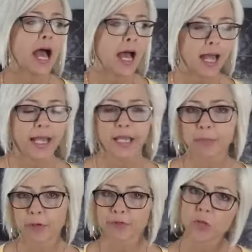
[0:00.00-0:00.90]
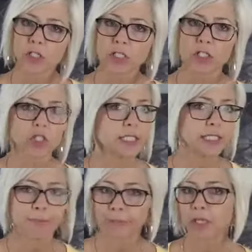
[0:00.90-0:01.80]
I prefer to
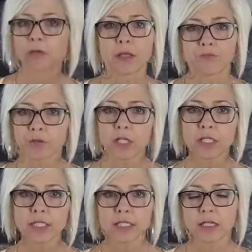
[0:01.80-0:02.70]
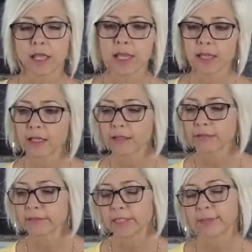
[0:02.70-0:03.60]
just peel them first,
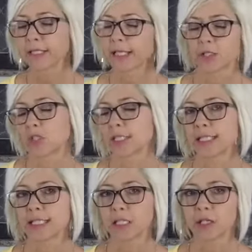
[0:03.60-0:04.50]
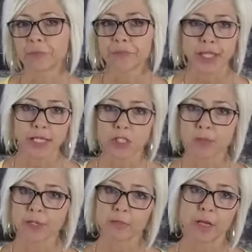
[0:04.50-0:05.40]
and to me that's just easier. Then I
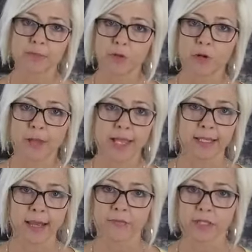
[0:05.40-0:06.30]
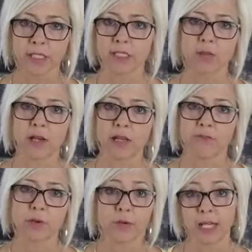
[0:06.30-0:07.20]
just pick them up, throw in a bag, and everything is ready
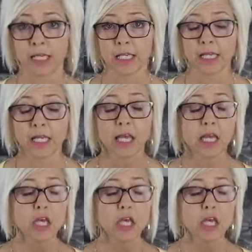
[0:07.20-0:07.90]
for when I need it.